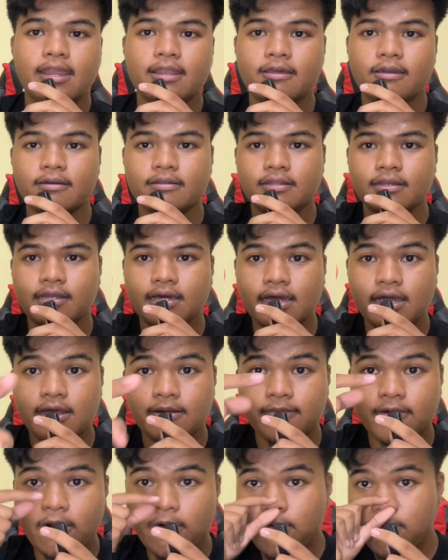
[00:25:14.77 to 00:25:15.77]
not gonna lie,
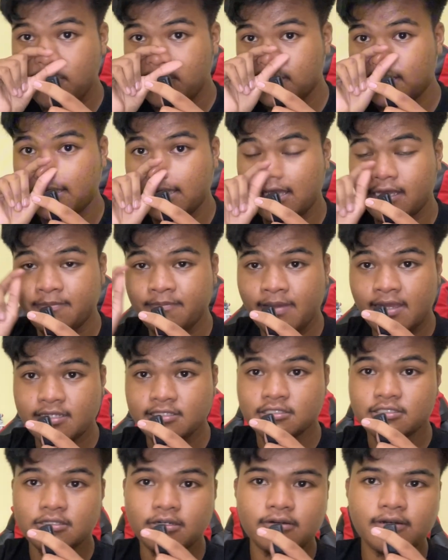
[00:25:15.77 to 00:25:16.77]
bro. The
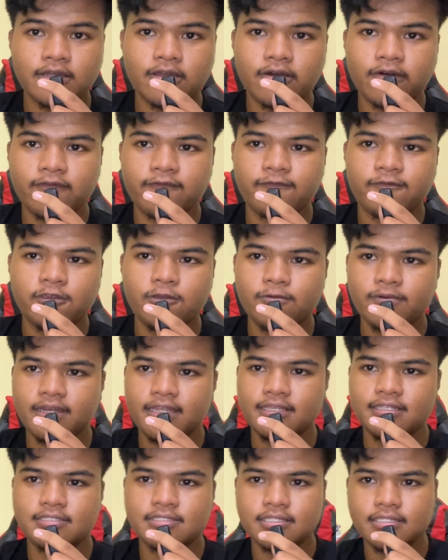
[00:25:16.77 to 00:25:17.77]
backstory of
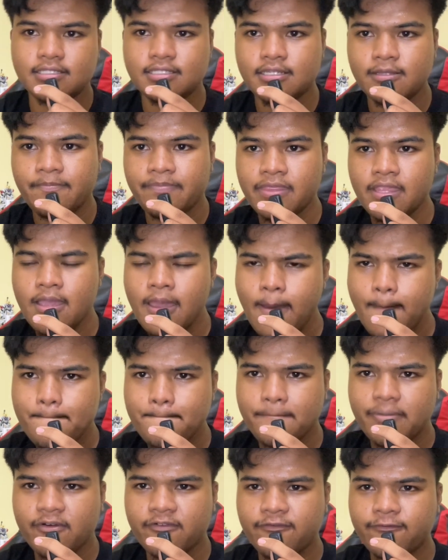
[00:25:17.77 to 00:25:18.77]
Yuni just
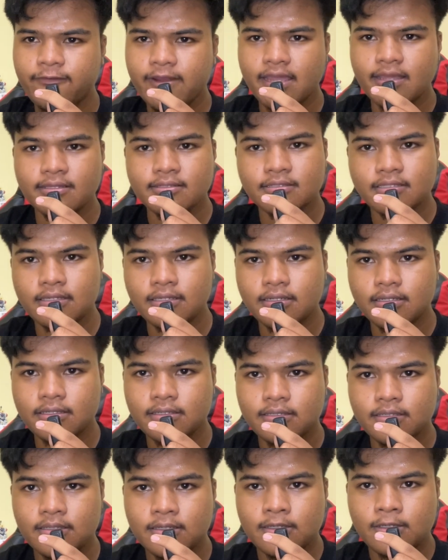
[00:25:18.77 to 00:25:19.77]
perfected
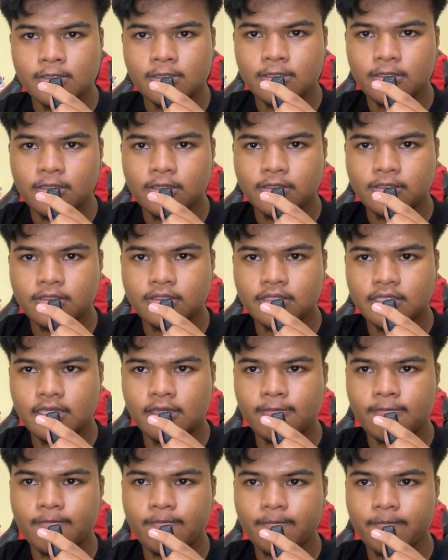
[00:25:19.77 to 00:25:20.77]

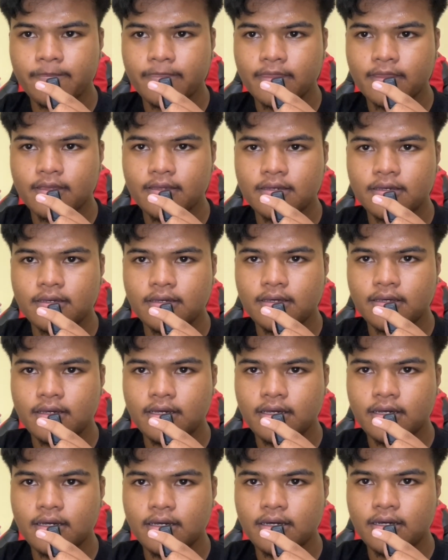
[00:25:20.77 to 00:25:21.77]
team
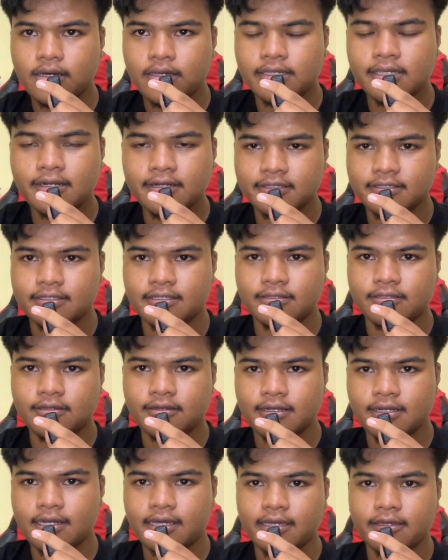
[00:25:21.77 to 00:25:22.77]
Yggdrasil,
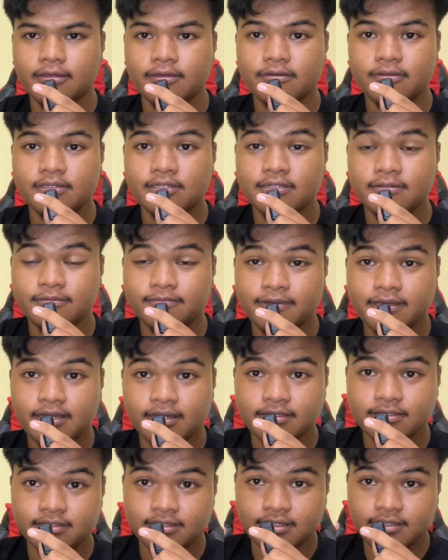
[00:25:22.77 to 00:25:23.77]
not gonna lie.
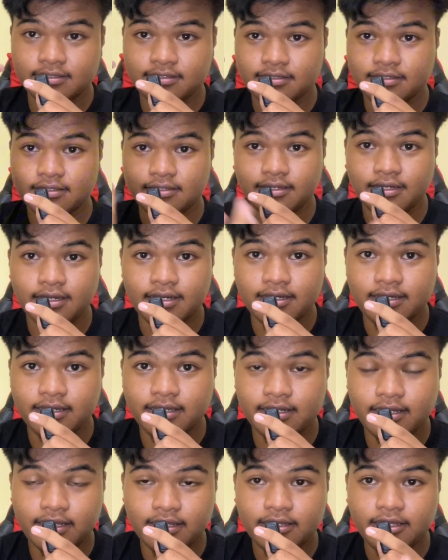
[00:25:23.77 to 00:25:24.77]
Because in
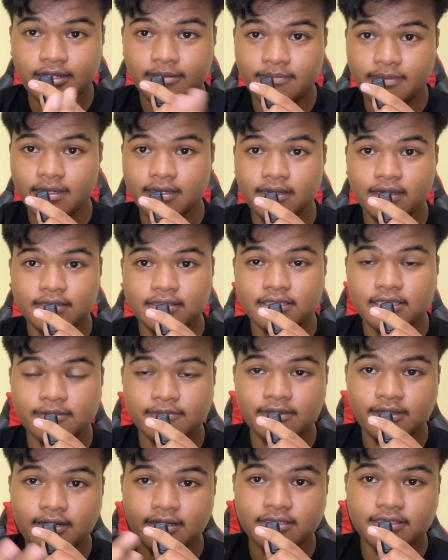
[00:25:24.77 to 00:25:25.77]
manga
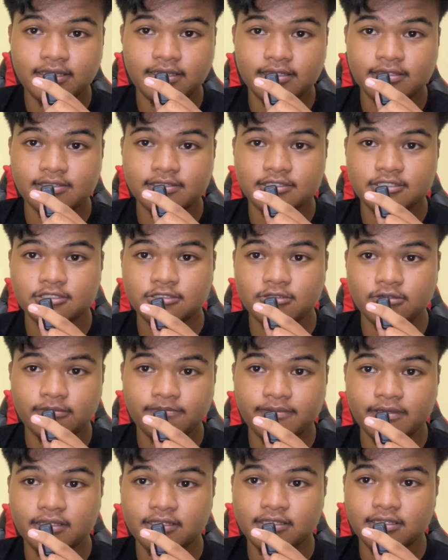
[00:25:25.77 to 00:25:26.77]
team Yggdrasil is just
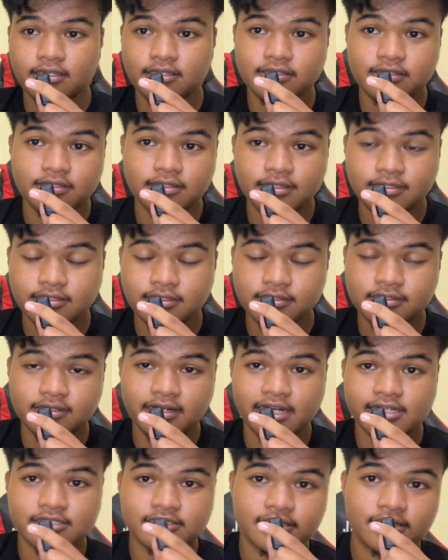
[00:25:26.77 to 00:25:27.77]
stupid, it's
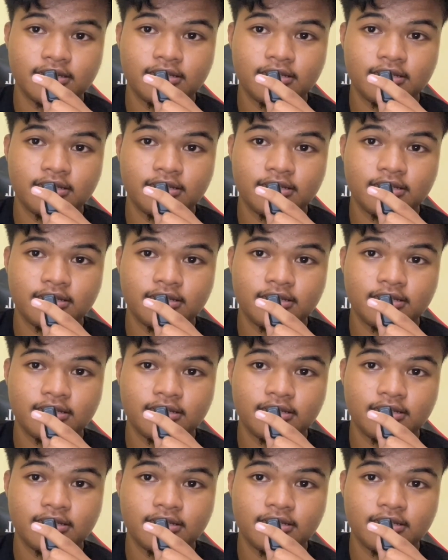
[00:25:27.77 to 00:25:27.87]
trash.